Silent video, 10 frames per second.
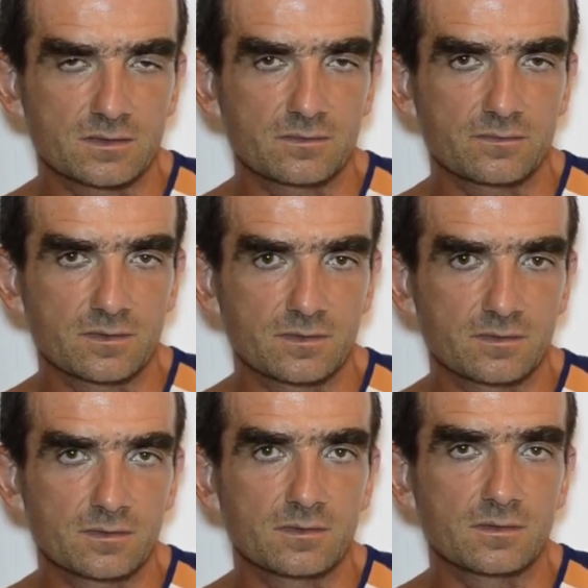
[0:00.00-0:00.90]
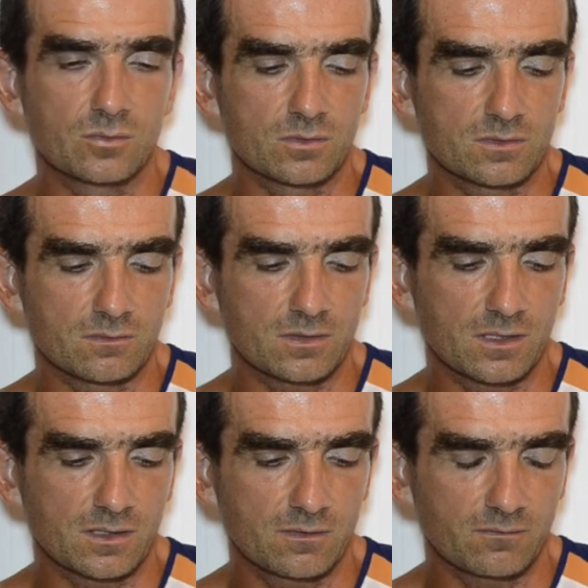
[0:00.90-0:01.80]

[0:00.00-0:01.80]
he looked okay.